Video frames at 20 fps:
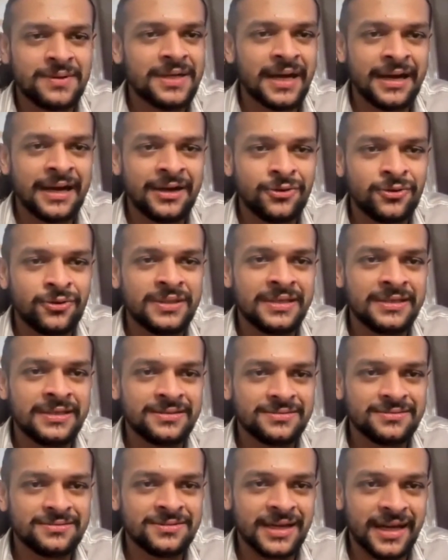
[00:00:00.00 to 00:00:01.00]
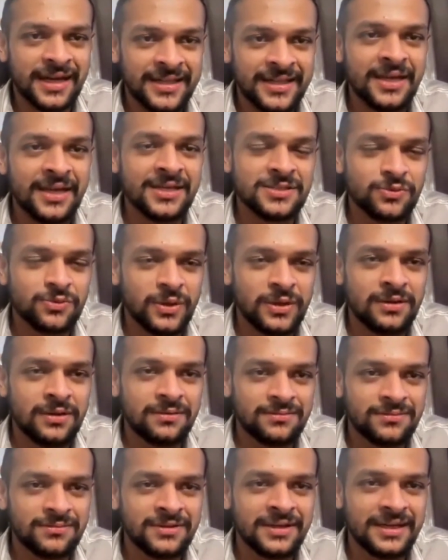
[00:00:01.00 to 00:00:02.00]
but I don't think the ethics
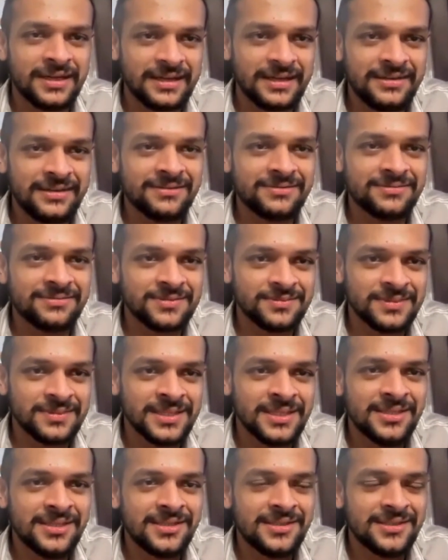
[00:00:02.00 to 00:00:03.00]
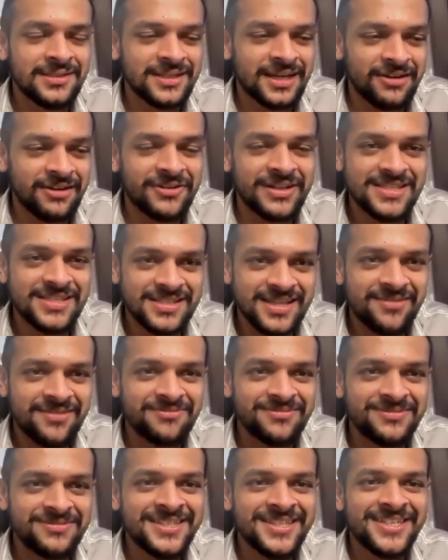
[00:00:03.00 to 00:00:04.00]
will really convince
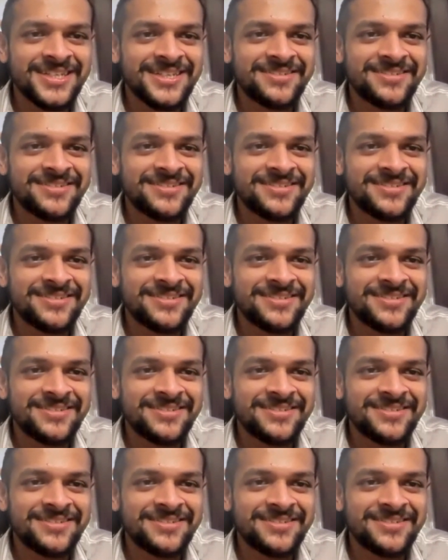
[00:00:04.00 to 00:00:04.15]
them.